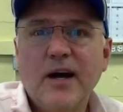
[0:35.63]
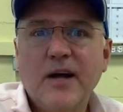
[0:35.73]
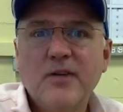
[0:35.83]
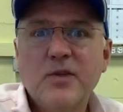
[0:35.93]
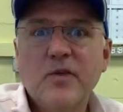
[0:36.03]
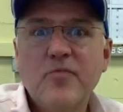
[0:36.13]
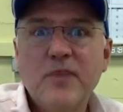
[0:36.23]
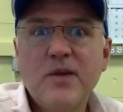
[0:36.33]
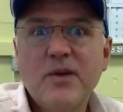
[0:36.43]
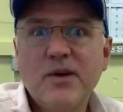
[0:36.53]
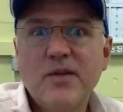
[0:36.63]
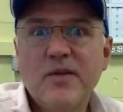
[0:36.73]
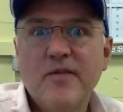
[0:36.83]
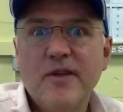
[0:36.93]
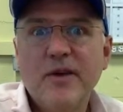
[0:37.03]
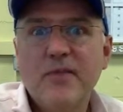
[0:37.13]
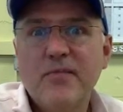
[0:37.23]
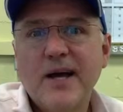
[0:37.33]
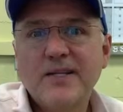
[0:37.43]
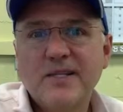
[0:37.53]
sort of mirror the very
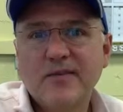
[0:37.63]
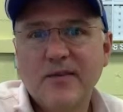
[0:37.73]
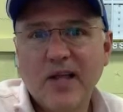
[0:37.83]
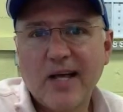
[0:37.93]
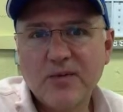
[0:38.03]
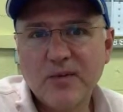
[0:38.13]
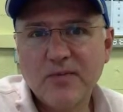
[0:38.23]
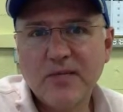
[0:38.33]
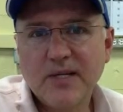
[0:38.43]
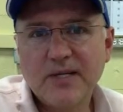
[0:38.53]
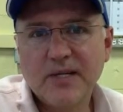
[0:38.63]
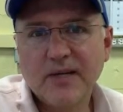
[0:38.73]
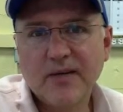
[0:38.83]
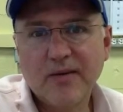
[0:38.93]
best of classroom teaching,